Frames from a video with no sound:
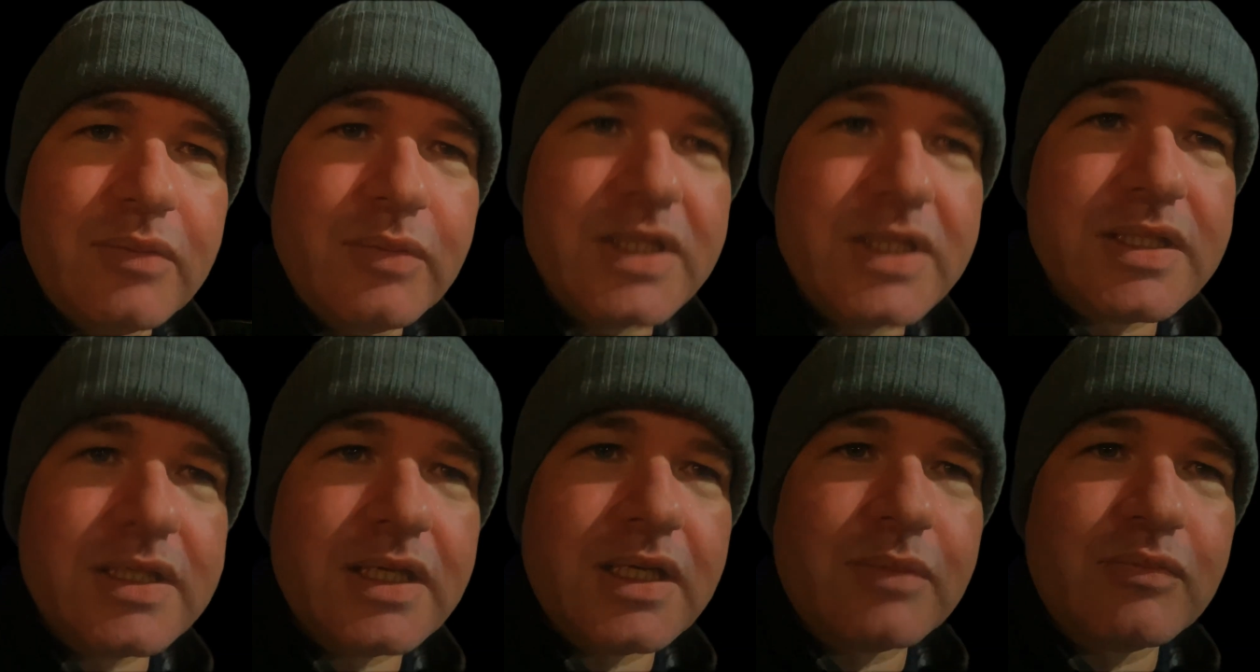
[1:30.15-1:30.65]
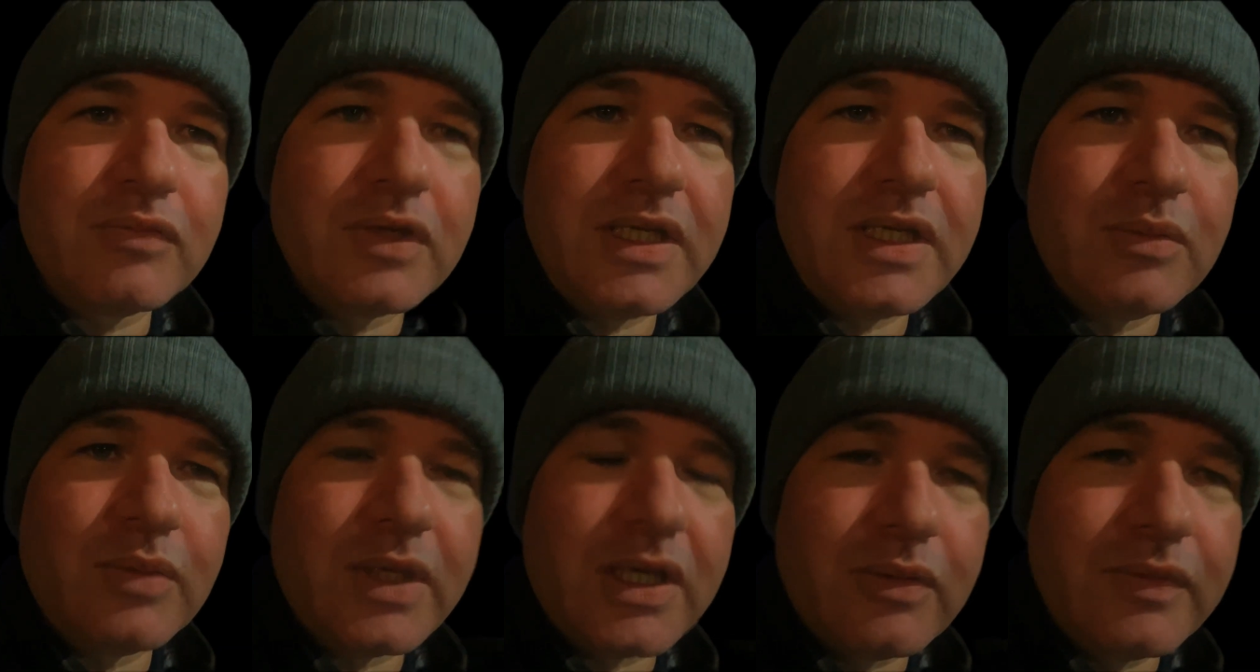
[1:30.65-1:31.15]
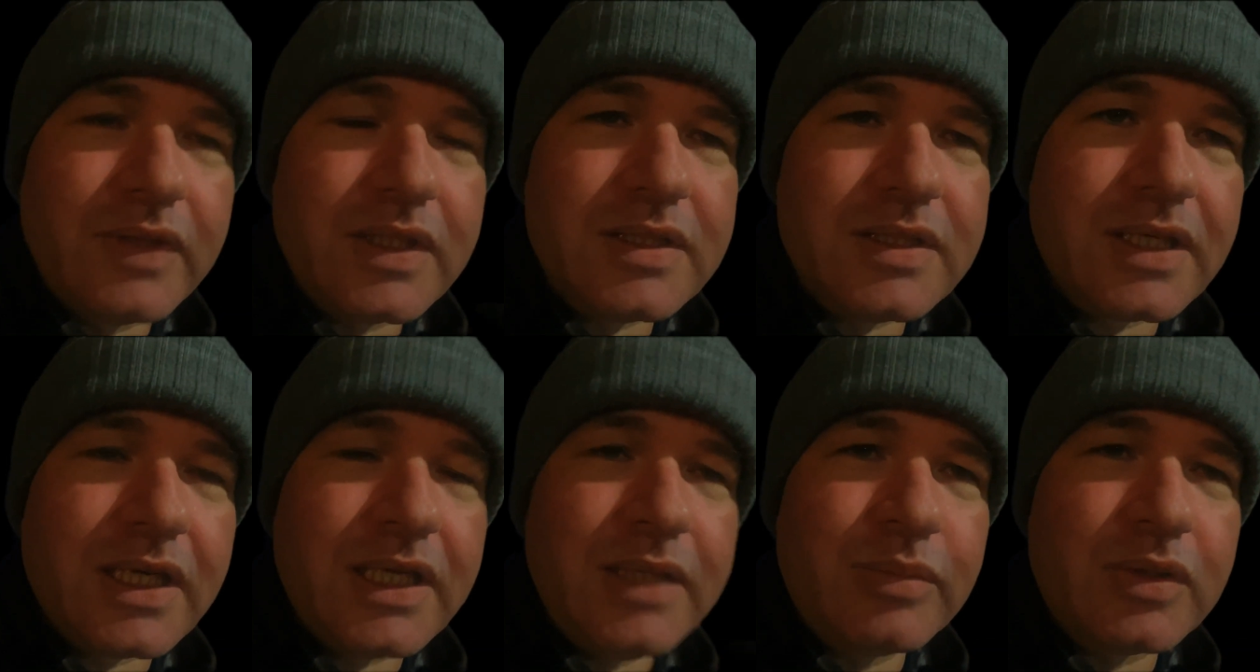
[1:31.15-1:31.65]
We're set up really well on the
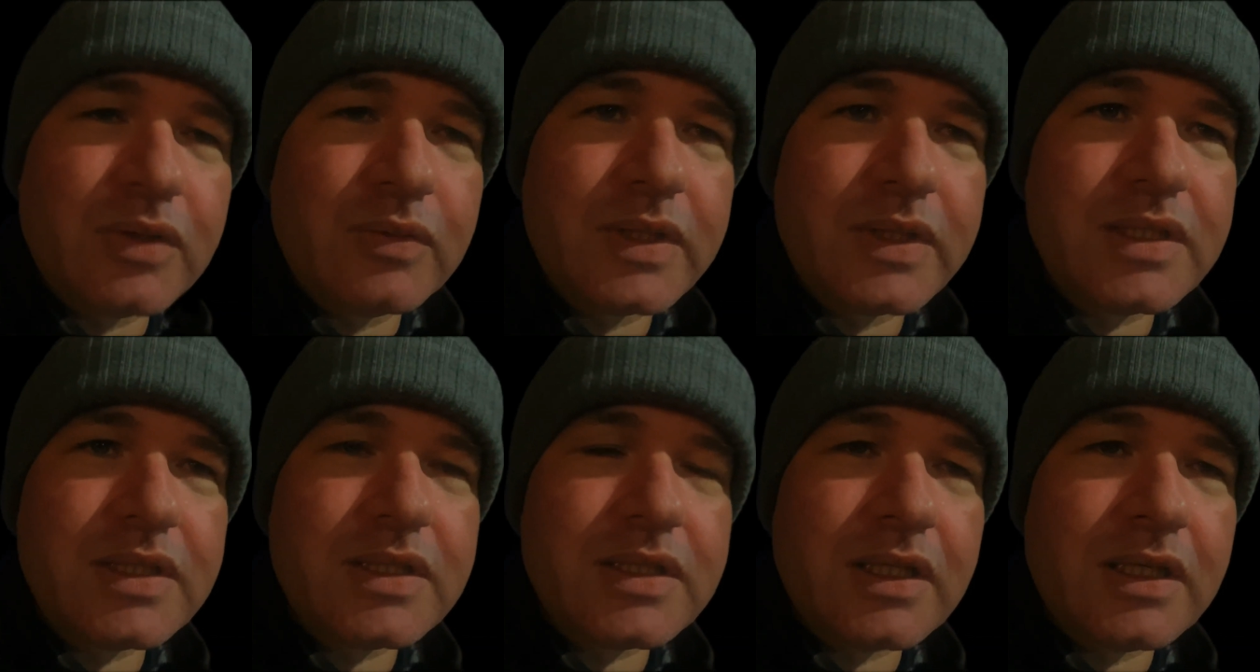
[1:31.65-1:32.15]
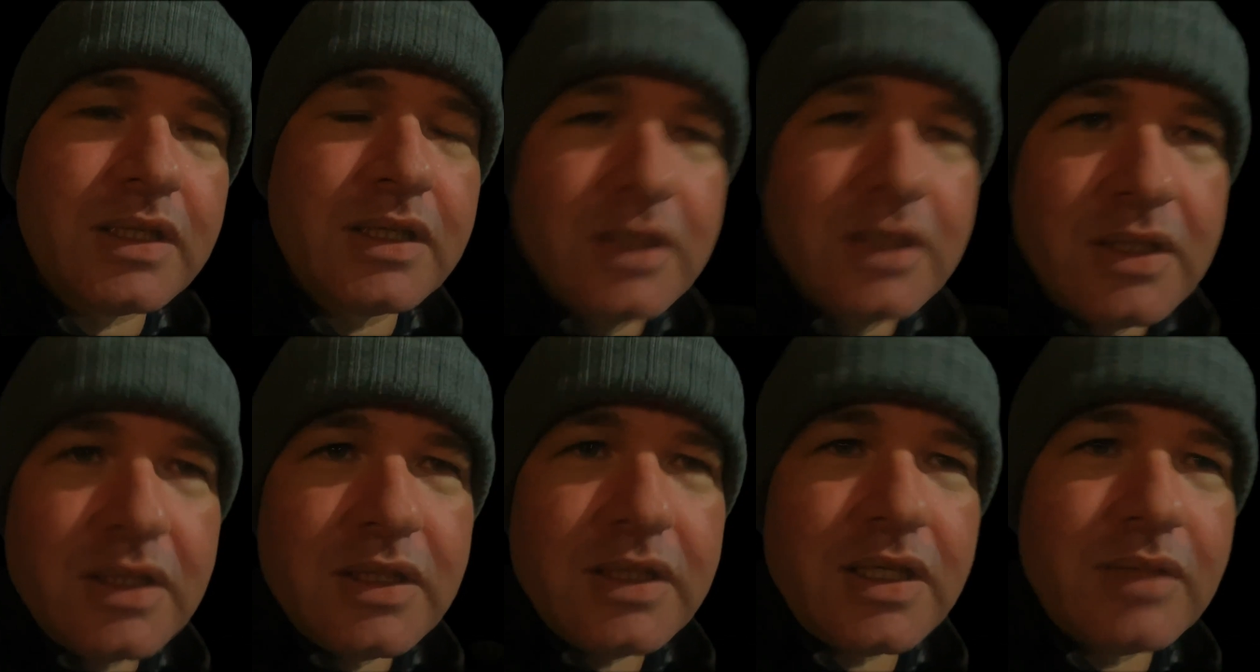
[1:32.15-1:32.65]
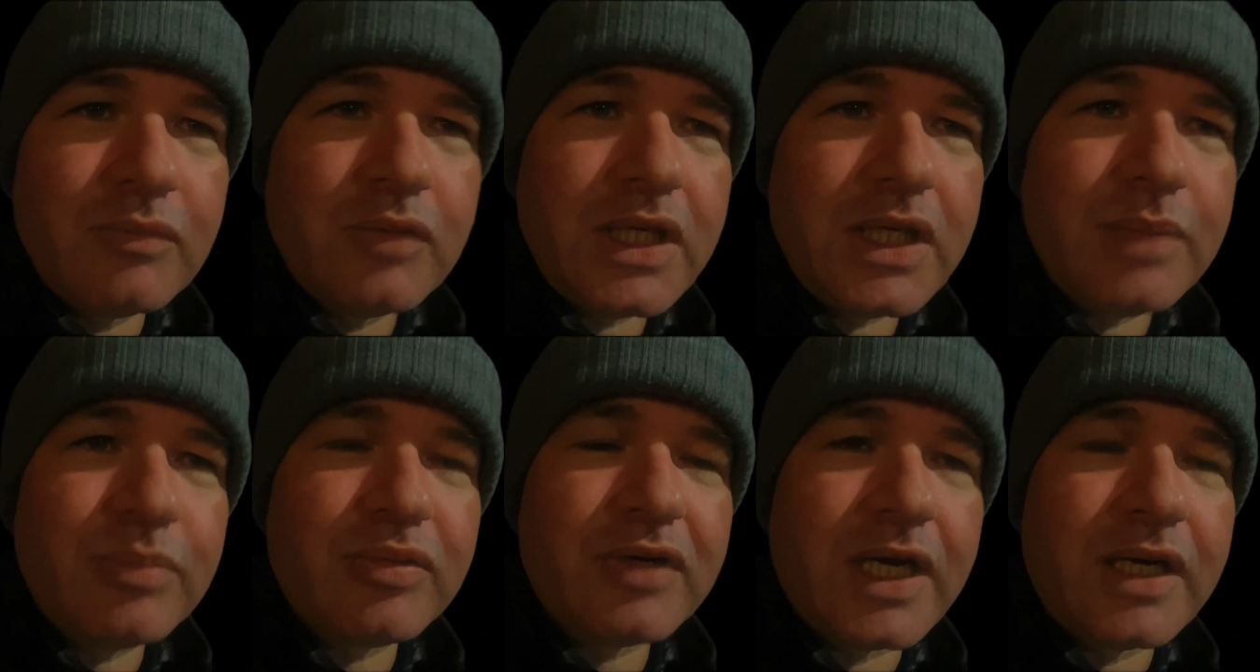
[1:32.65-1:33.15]
table, and uh, yeah, I'm
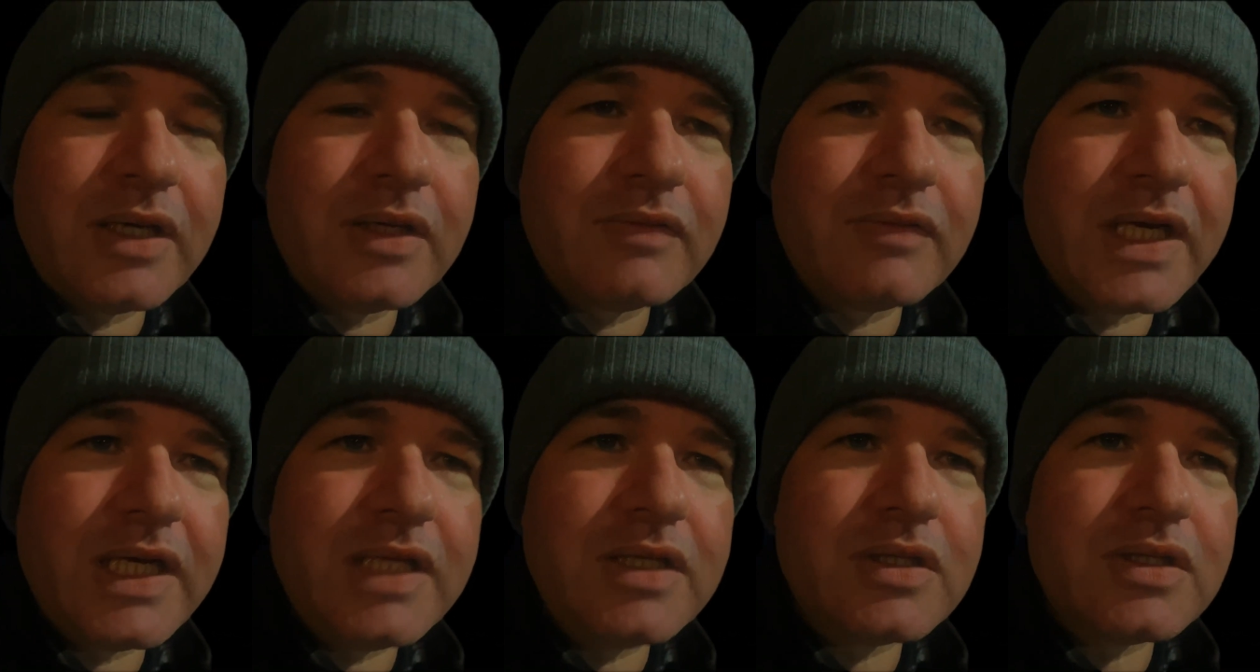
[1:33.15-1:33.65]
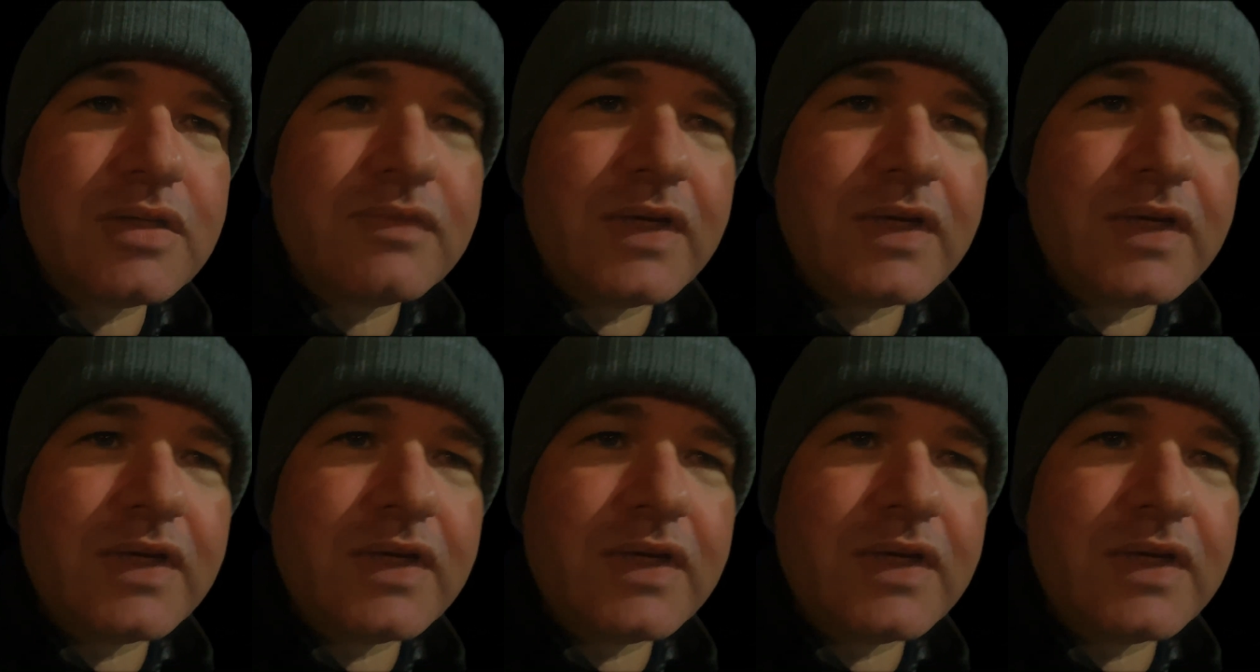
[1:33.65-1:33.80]
really proud of Rangers.